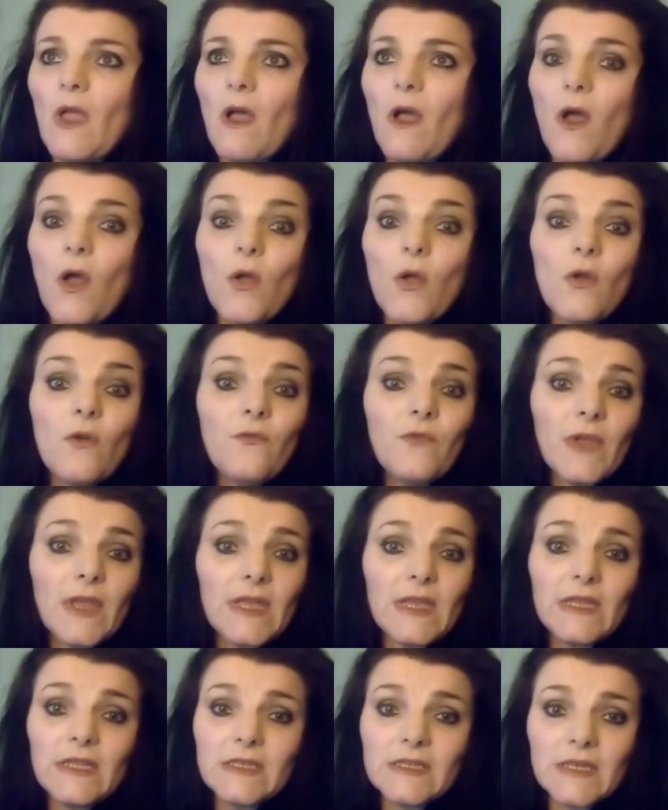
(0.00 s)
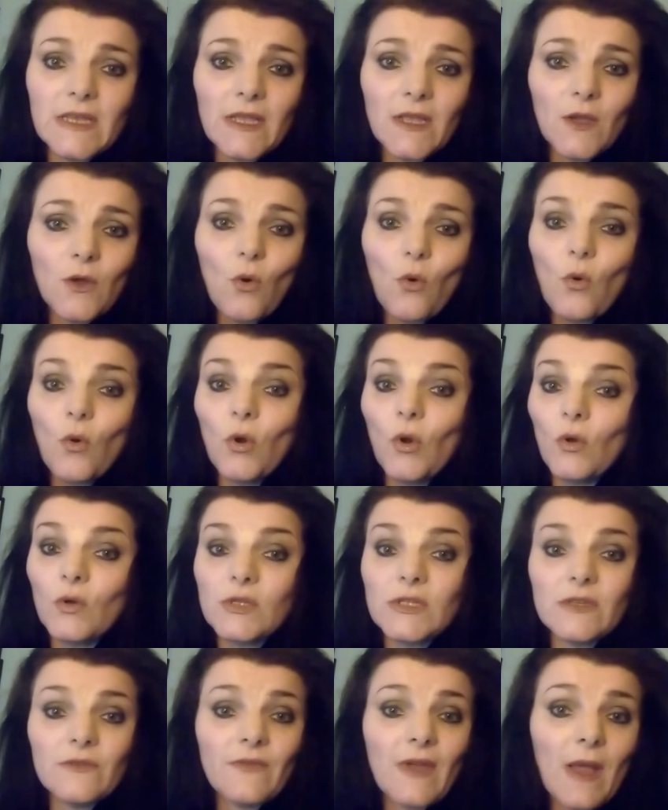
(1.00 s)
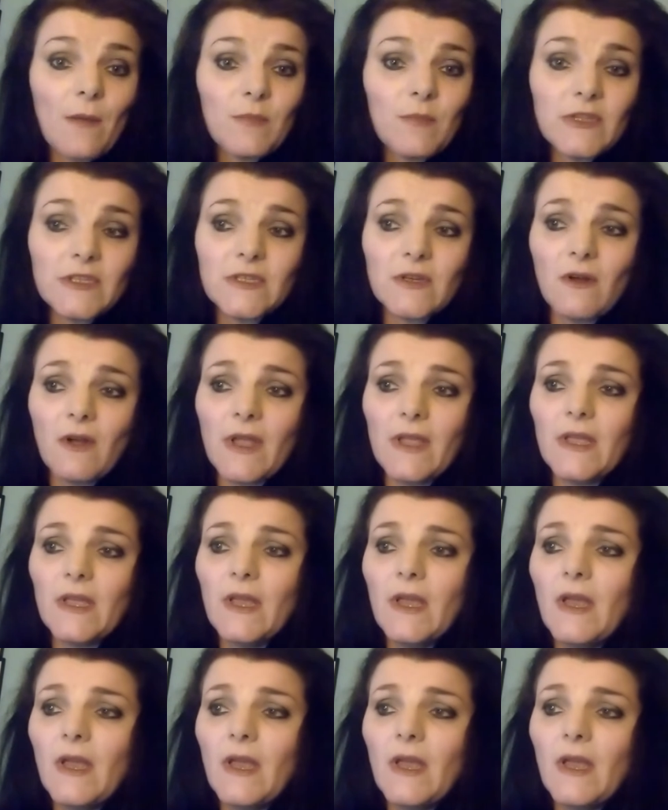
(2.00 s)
overeating or loss of appetite,